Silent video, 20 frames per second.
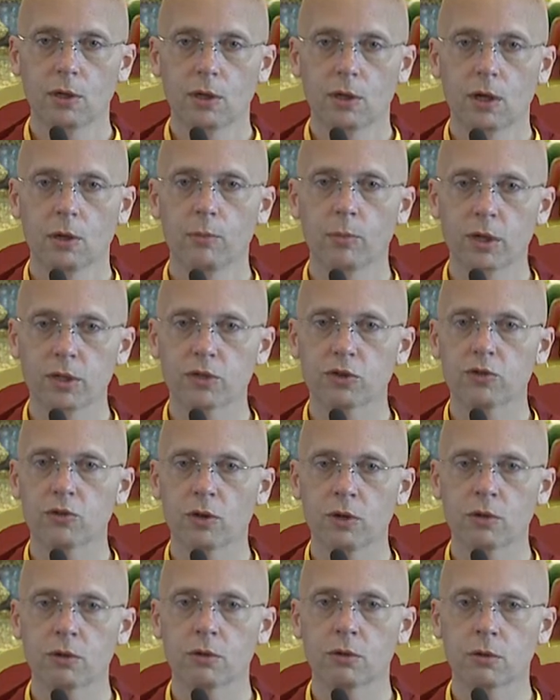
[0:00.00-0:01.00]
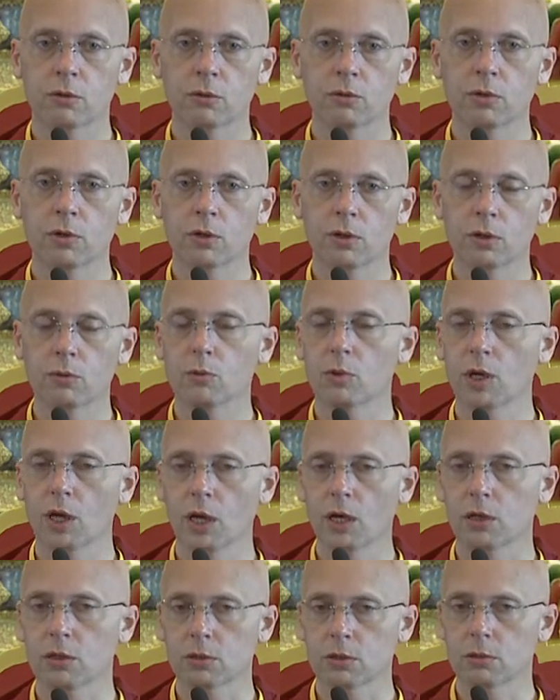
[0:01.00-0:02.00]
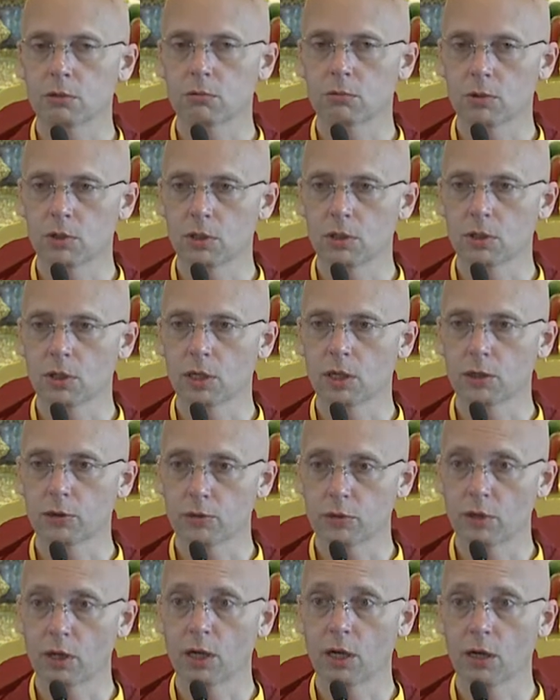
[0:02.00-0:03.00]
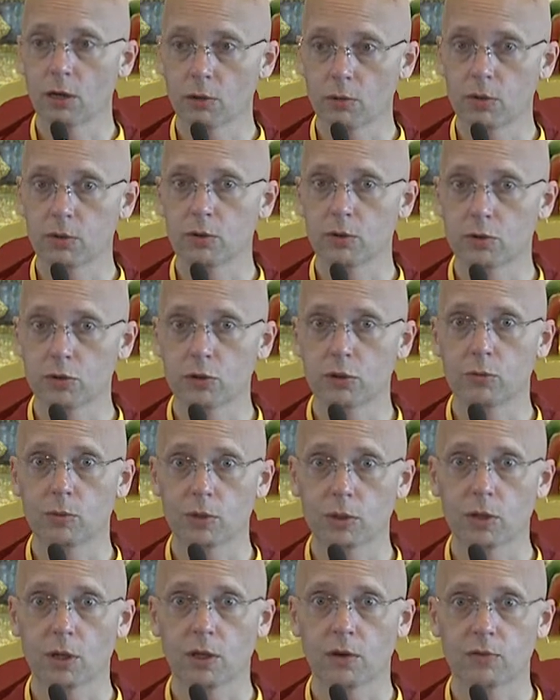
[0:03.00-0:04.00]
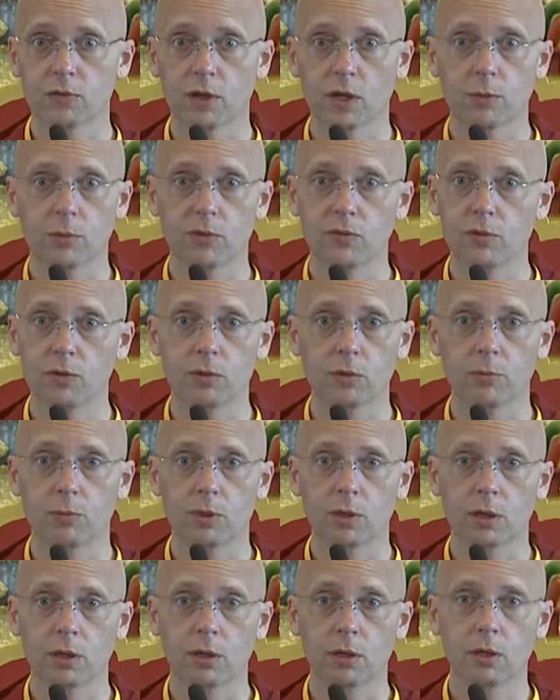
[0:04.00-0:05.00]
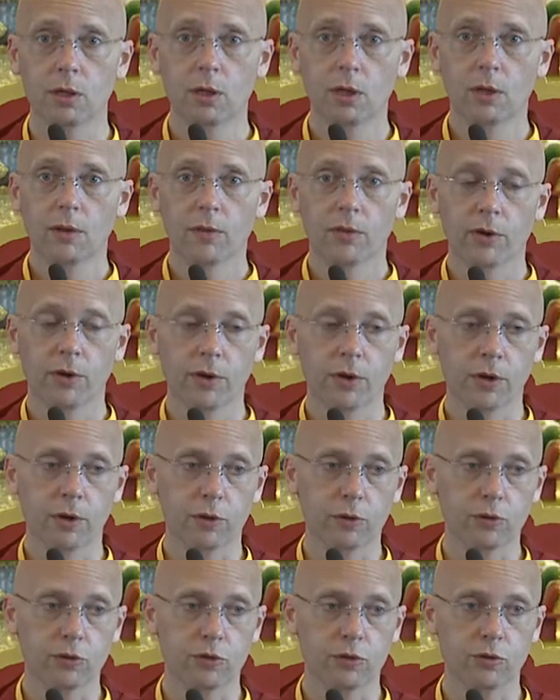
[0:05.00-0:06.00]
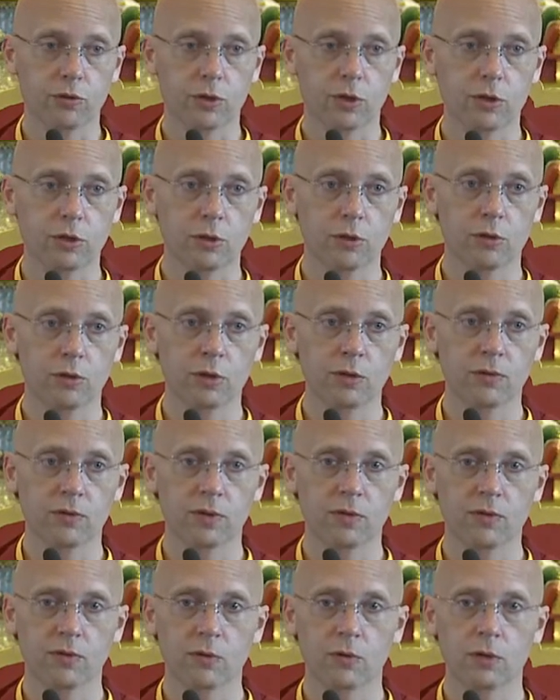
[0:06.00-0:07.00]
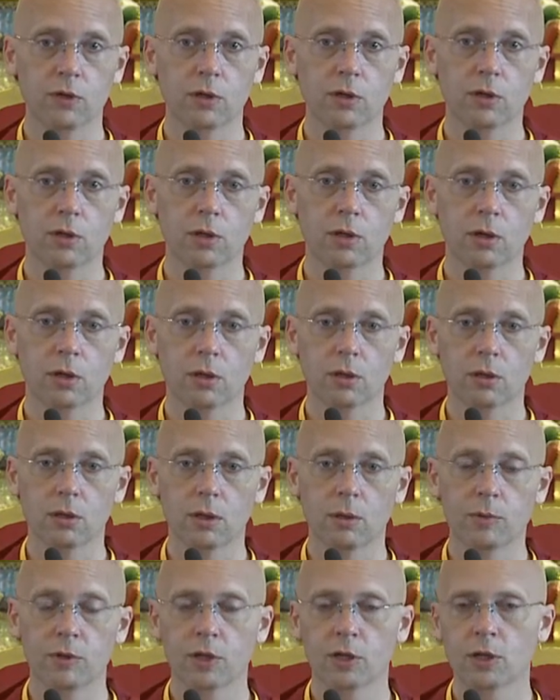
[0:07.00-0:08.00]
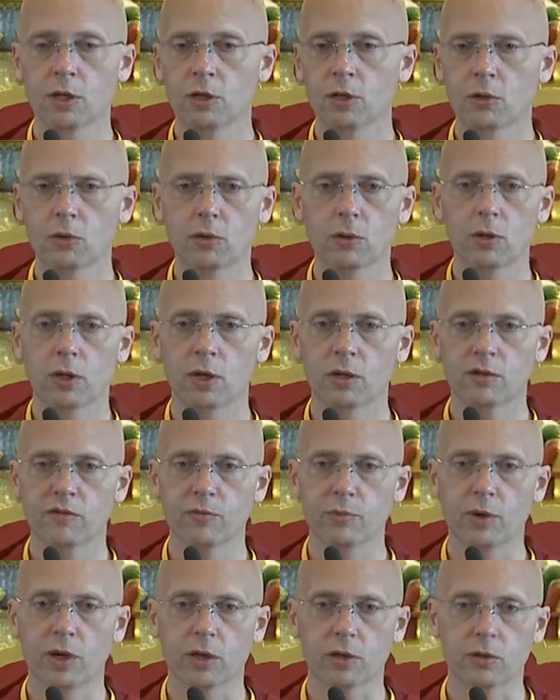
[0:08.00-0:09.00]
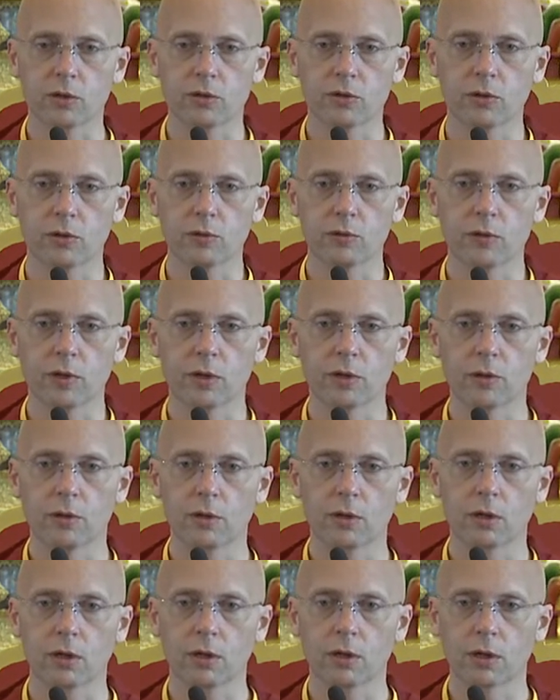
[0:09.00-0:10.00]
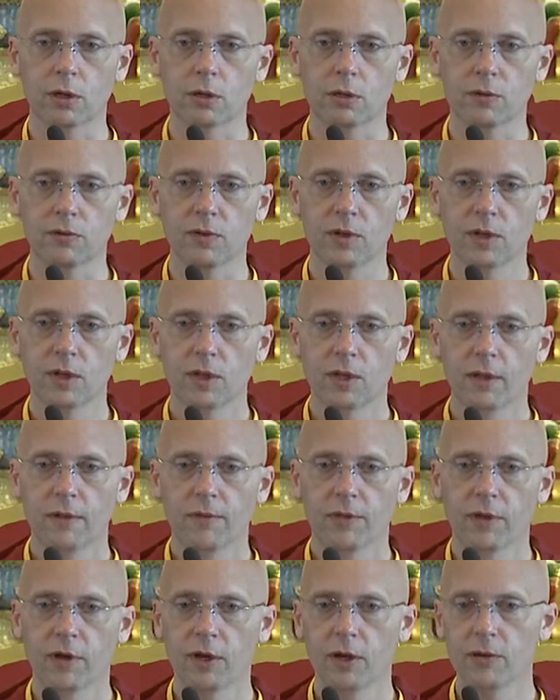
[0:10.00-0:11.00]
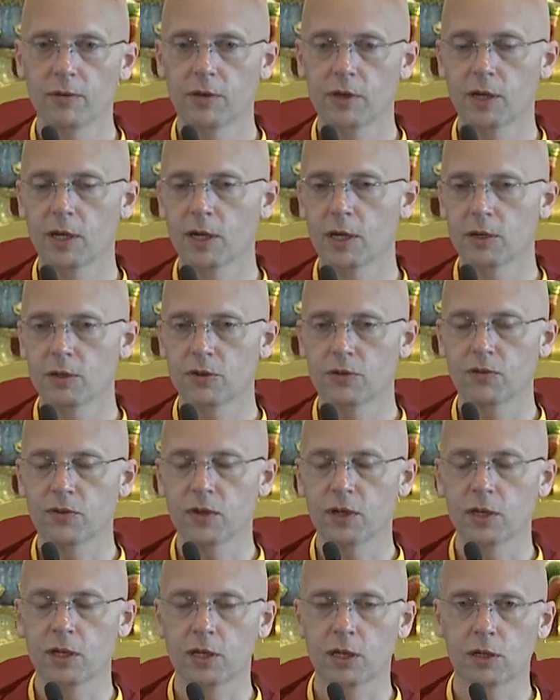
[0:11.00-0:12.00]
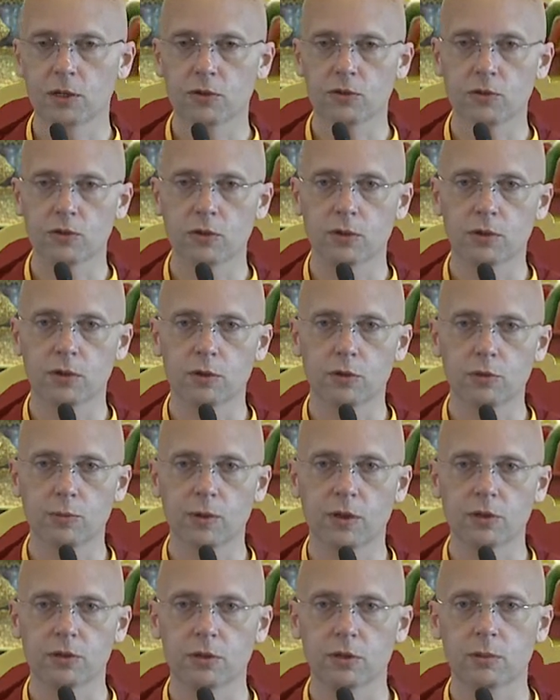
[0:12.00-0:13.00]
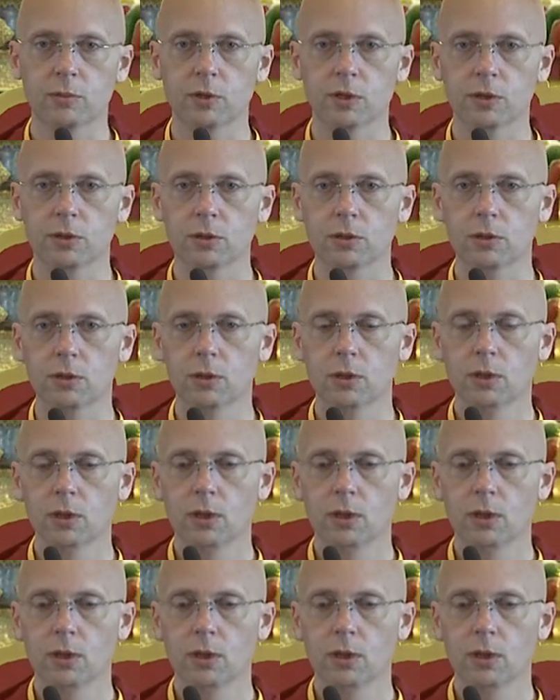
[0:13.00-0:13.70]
a much greater degree than we actually realize now in this human lifetime. If you compare our situations, even if we are, and I know a lot of practitioners out there are kind of on the edge financially, especially among the